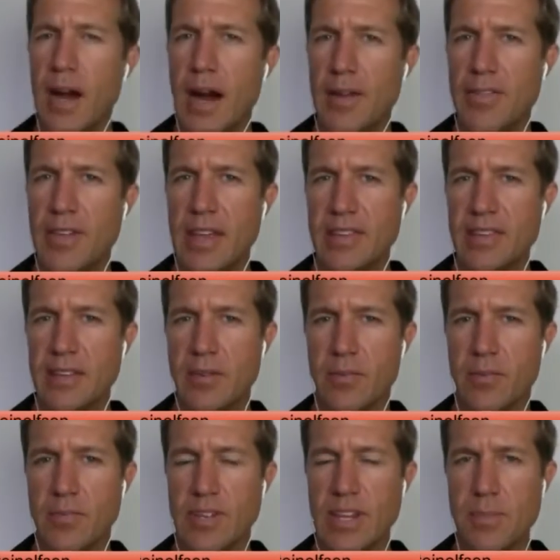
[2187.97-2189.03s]
I think it's
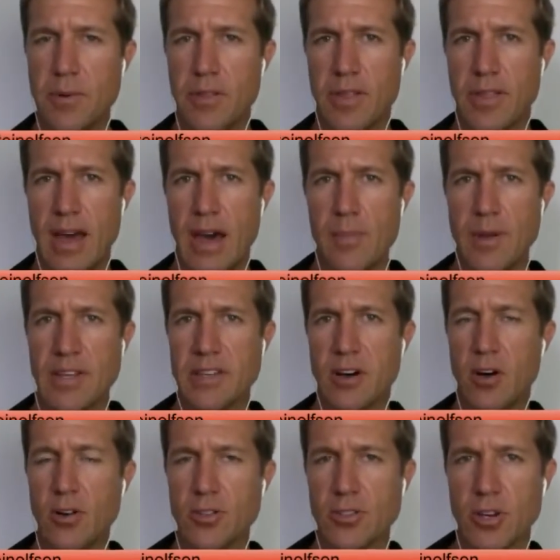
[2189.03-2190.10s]
even deeper than that, because
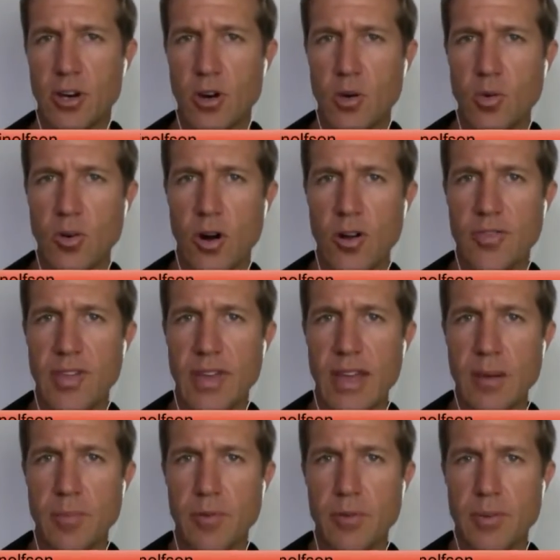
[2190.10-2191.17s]
also aren't they
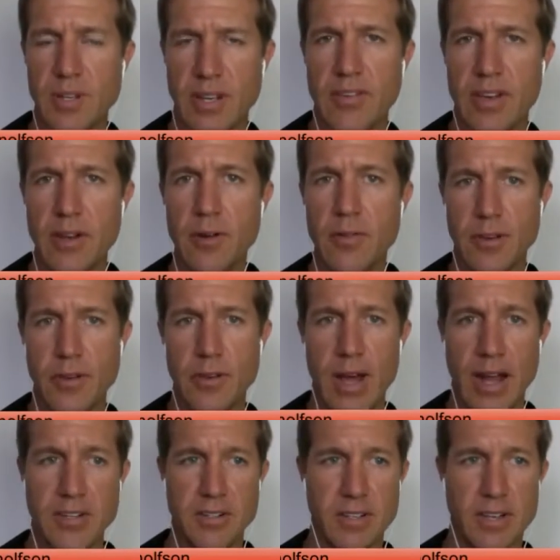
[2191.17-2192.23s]
able? Because I've interviewed,
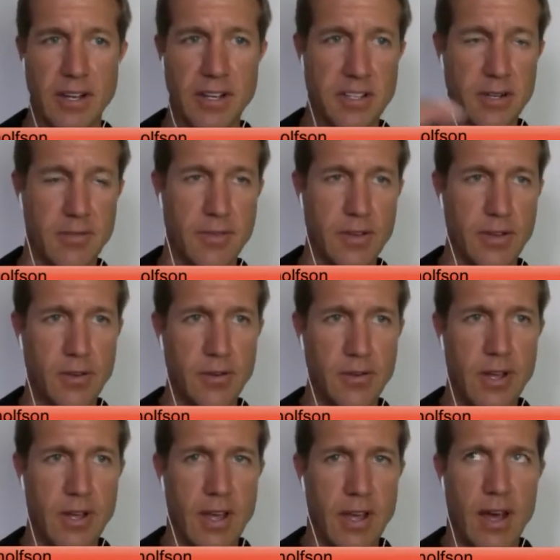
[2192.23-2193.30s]
actually, I just
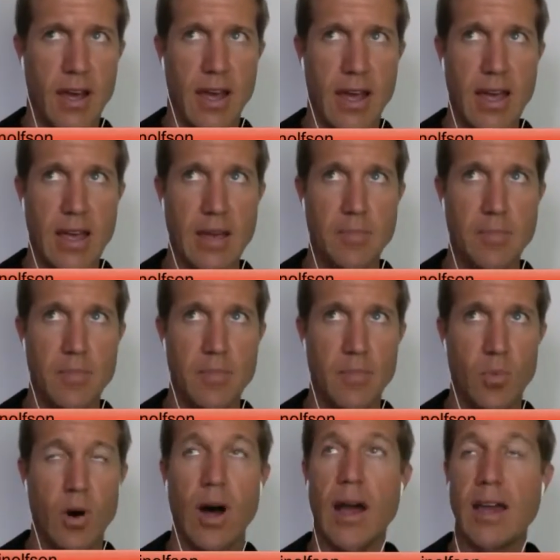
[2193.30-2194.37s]
interviewed
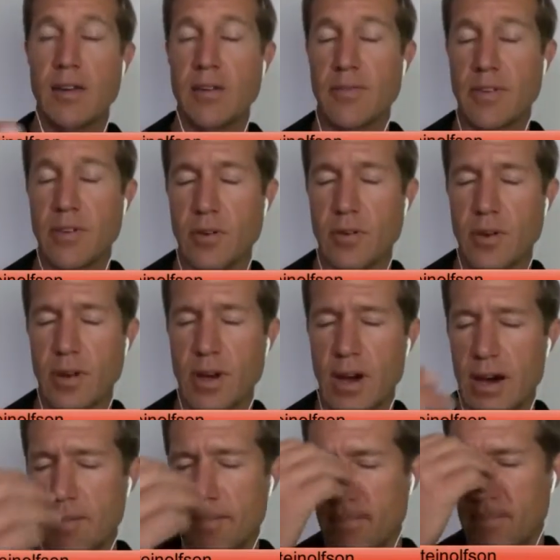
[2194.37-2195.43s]

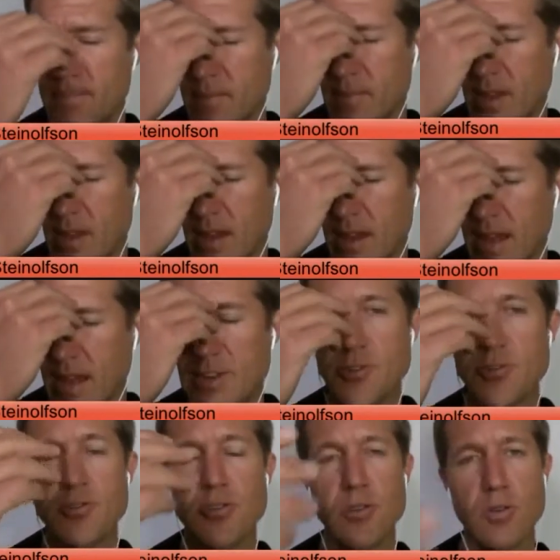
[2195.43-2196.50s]
Andrew
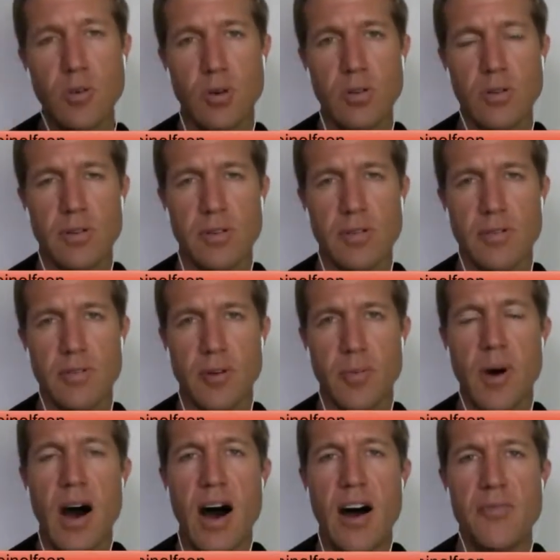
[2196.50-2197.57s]
Dougal
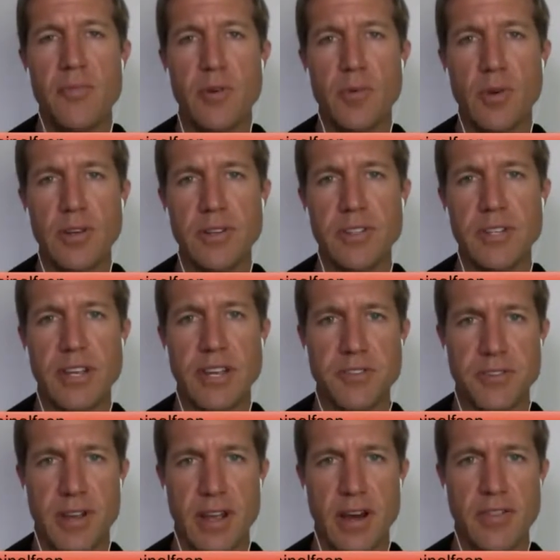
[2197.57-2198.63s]
from Hoffman Realty
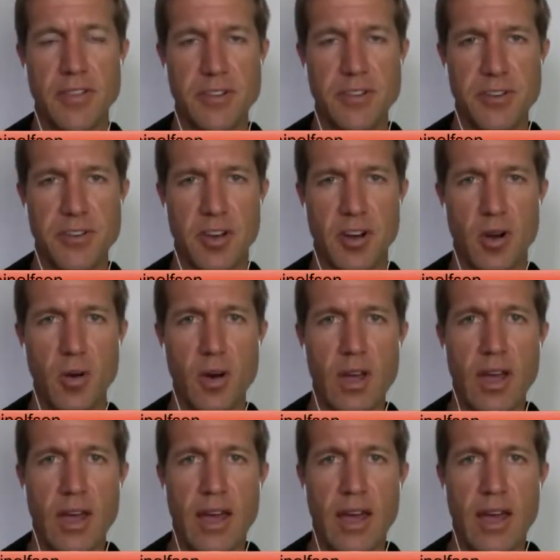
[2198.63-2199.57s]
yesterday on this show.